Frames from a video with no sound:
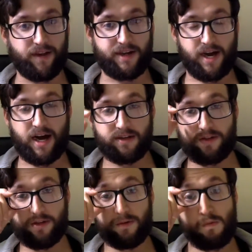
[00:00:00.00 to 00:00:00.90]
like I had
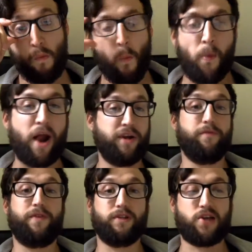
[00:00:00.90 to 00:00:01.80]
to. I
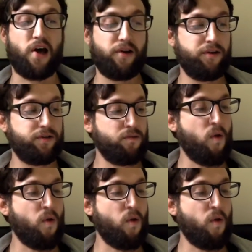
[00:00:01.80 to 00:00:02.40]
didn't feel tired.